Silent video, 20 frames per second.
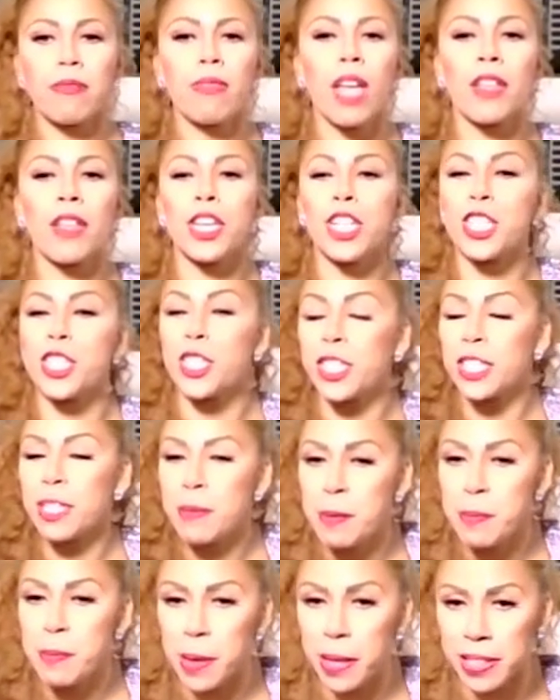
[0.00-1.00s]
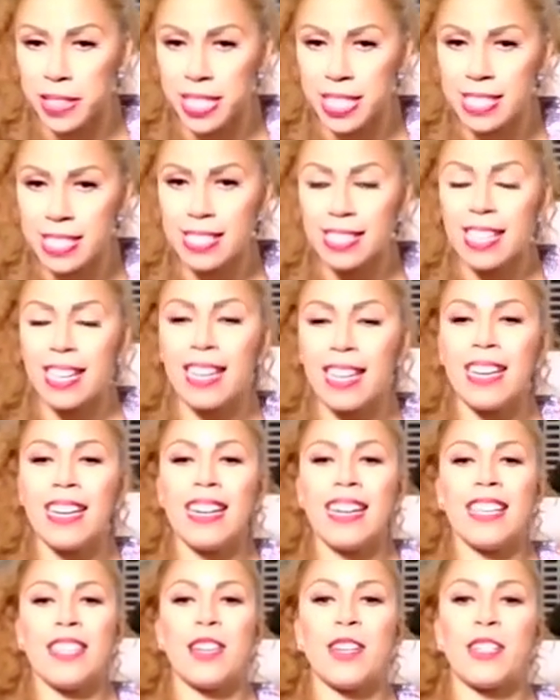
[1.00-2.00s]
There's still going to be parties.
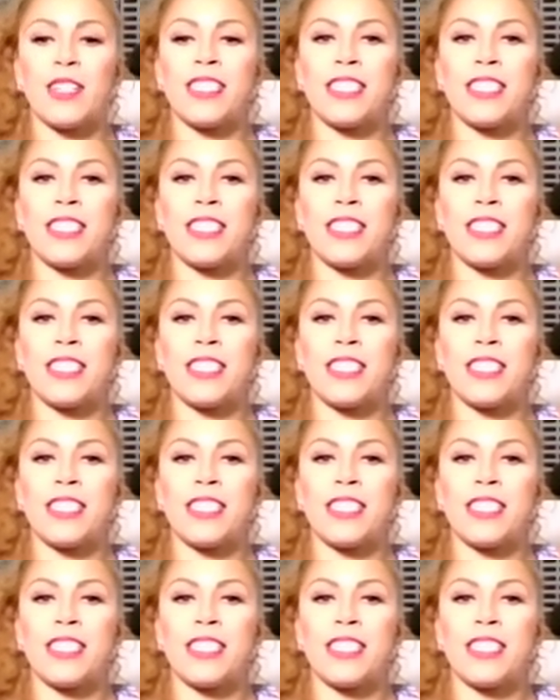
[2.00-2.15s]
There's